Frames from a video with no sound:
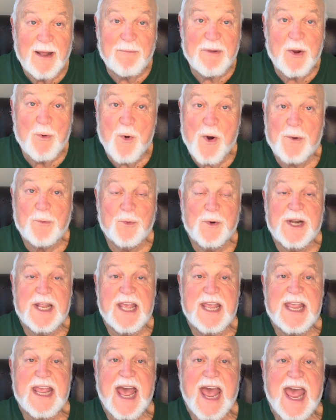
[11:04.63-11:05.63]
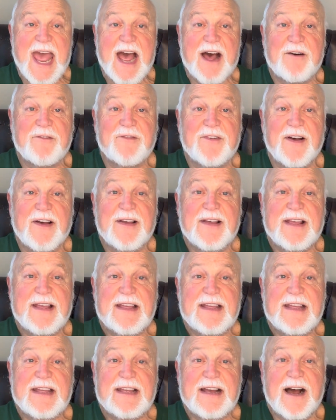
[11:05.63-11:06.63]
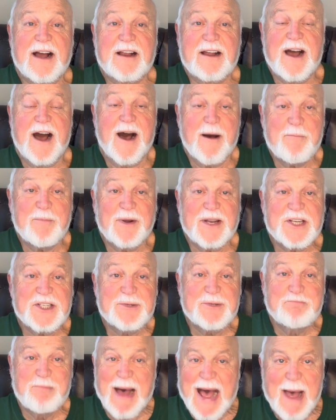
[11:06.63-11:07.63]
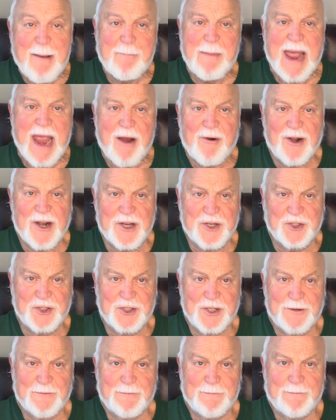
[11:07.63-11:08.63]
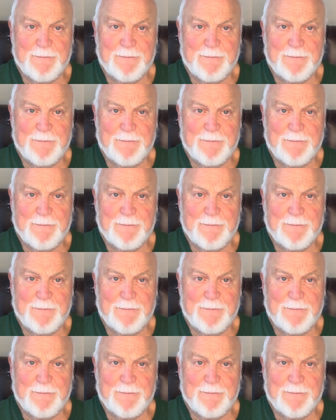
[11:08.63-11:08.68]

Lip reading: I mean, what would he have accomplished by marriage